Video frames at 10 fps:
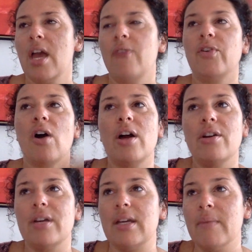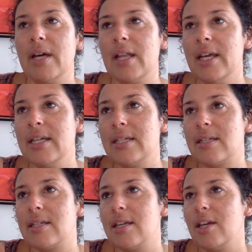If you're on our email
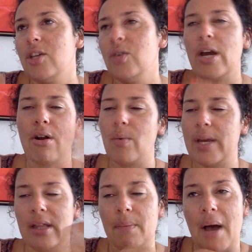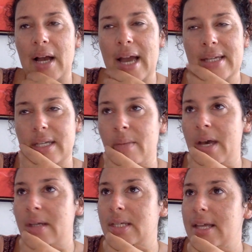list, you get our weekly podcast
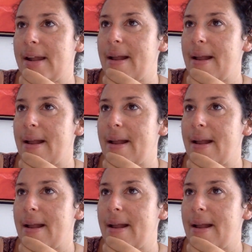emails.